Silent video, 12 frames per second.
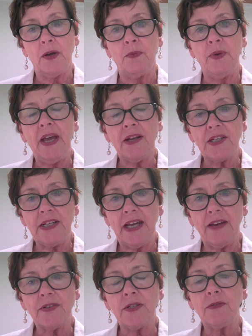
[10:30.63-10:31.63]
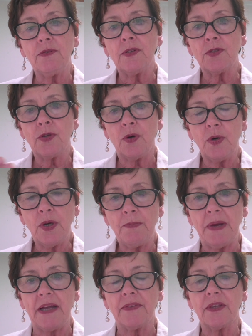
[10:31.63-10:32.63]
we actually have to talk
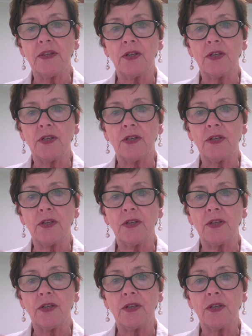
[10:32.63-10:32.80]
about